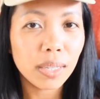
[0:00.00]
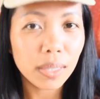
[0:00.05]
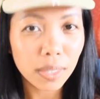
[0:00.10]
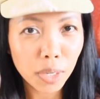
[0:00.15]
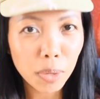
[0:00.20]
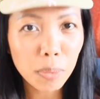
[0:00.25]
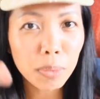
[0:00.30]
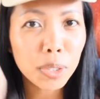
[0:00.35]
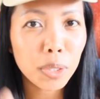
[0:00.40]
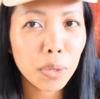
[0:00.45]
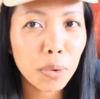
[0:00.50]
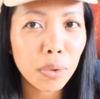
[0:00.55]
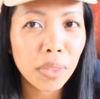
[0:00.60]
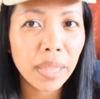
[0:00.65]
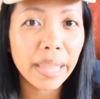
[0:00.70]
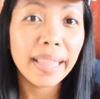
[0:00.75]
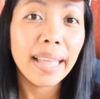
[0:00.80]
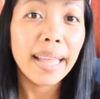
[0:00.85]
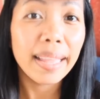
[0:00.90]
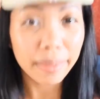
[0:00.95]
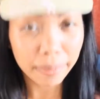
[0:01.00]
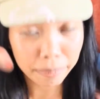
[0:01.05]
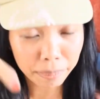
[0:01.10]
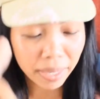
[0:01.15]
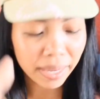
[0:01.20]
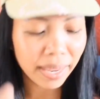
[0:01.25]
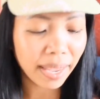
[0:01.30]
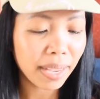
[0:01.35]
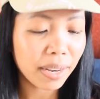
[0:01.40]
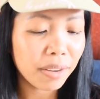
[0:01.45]
You will know that
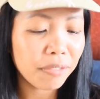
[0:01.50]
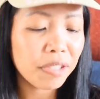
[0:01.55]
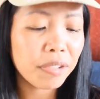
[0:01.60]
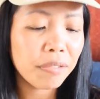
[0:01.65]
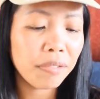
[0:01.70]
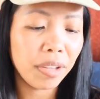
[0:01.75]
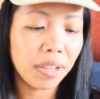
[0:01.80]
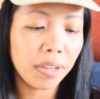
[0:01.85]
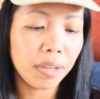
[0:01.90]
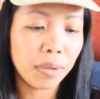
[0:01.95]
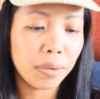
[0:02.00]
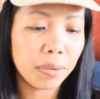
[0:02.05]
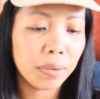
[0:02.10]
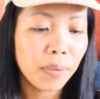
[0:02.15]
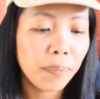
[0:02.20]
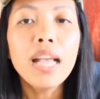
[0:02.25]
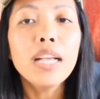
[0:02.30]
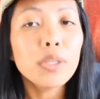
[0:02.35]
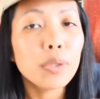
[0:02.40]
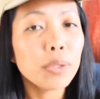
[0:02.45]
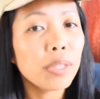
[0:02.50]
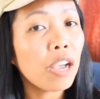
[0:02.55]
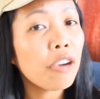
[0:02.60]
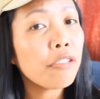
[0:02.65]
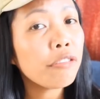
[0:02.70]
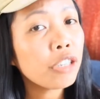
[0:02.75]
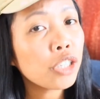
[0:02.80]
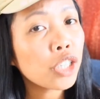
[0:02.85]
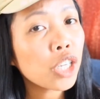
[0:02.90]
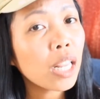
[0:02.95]
by the end of the video. So the
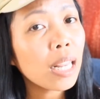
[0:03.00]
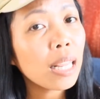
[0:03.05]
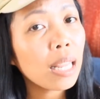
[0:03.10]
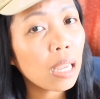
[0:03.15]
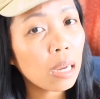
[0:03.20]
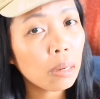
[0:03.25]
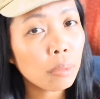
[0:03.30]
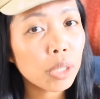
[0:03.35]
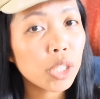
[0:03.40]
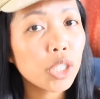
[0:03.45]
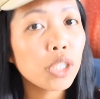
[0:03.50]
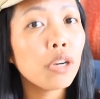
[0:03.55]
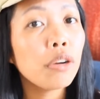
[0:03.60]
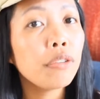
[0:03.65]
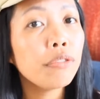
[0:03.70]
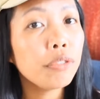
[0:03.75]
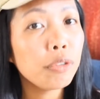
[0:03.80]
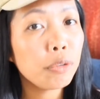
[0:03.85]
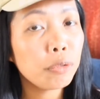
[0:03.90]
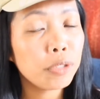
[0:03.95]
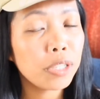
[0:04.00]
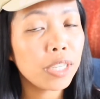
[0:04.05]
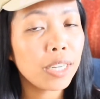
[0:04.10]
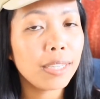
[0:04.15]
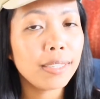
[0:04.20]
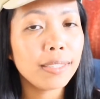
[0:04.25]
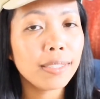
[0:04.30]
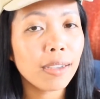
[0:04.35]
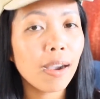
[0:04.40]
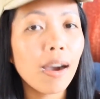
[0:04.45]
official language of New
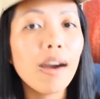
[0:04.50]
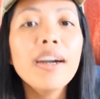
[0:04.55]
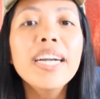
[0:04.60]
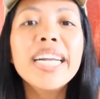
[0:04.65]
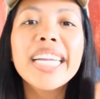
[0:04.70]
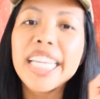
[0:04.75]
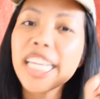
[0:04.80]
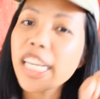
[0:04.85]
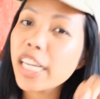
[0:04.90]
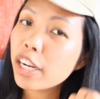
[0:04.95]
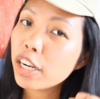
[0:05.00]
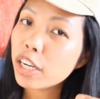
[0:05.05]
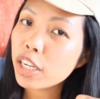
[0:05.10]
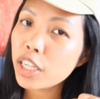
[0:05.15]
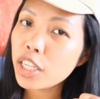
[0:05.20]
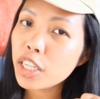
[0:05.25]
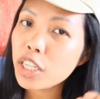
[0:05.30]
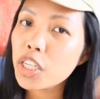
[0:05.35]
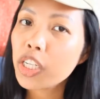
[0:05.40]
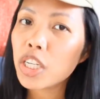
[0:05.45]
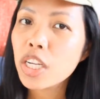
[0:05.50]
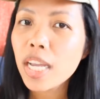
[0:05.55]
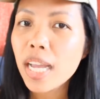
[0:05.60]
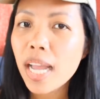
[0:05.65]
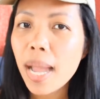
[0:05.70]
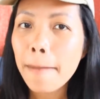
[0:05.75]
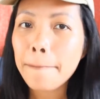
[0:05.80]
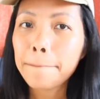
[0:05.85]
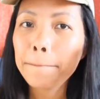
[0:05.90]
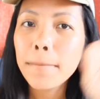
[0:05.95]
Zealand are English,
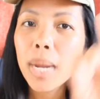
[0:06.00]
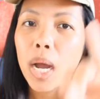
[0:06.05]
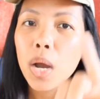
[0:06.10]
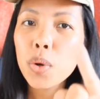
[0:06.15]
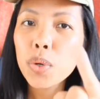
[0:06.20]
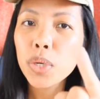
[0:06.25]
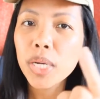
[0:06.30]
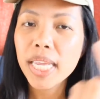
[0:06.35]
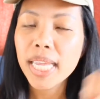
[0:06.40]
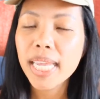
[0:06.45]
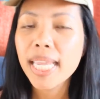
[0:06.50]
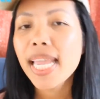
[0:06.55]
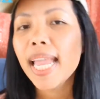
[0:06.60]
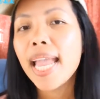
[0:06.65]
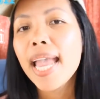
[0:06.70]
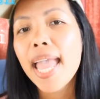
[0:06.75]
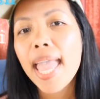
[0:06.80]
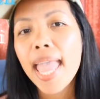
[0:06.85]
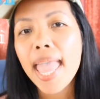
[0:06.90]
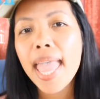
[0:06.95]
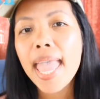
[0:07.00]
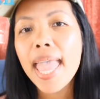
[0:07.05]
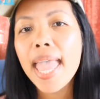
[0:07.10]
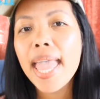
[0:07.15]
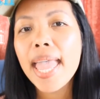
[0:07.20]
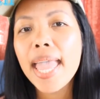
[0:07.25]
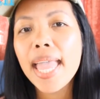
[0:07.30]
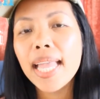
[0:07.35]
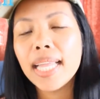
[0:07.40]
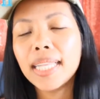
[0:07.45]
Maori,
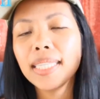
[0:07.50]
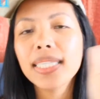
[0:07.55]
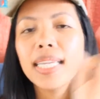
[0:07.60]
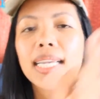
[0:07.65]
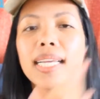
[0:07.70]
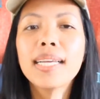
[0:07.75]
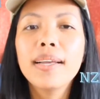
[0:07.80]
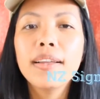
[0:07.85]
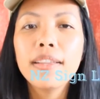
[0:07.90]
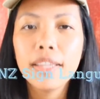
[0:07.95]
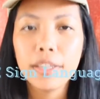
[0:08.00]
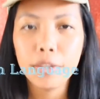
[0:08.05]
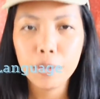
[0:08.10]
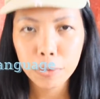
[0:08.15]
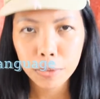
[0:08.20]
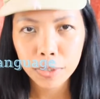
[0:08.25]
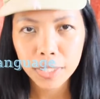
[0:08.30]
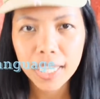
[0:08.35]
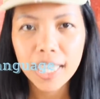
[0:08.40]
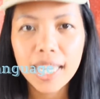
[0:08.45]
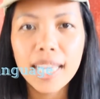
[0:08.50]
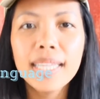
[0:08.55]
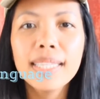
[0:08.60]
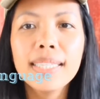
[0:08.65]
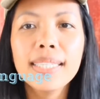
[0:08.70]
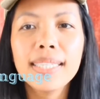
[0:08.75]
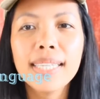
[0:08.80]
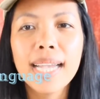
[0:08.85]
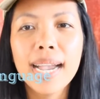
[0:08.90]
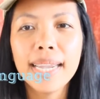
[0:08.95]
and New
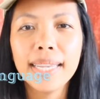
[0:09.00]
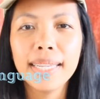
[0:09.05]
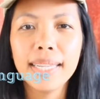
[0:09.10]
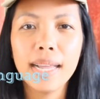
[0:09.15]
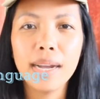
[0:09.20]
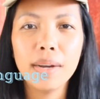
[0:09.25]
Zealand Sign